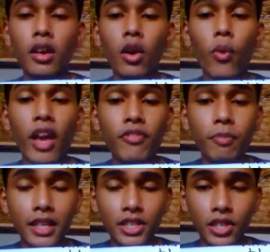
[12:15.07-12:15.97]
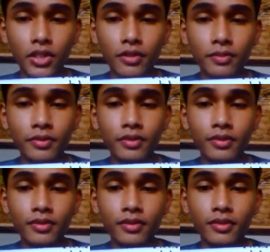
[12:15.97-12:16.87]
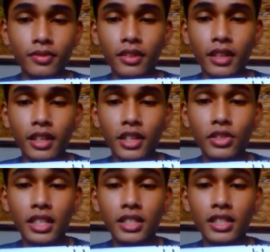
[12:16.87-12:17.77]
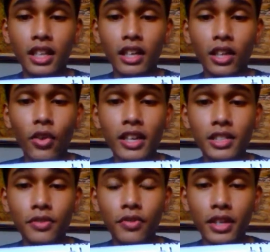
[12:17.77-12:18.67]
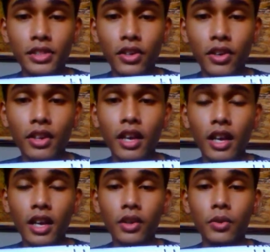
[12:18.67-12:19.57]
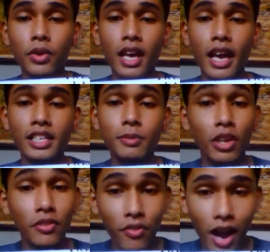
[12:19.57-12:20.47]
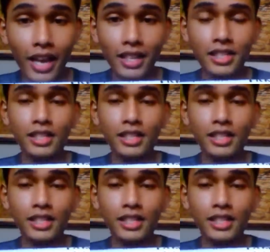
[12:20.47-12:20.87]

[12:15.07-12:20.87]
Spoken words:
wave picture using the Lorentz vector which has modified.